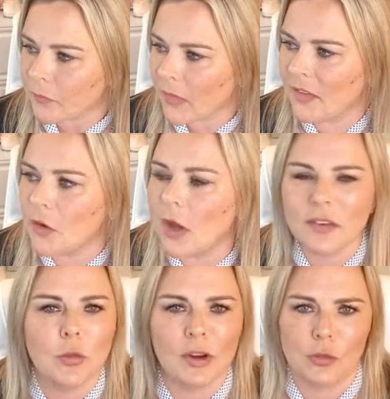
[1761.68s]
it's not a
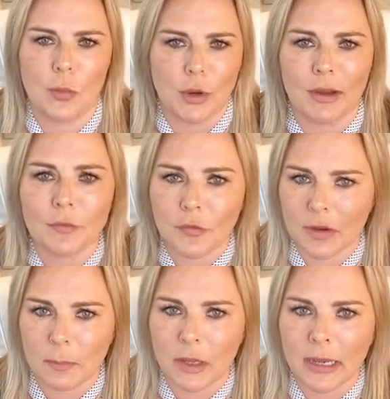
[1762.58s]
situation where you have
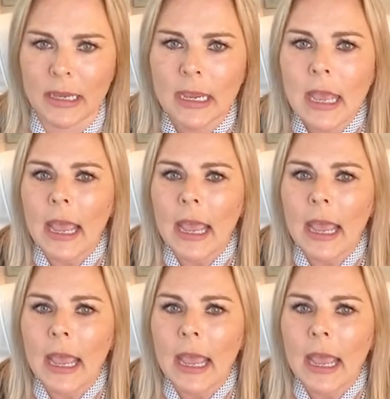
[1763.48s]
free money.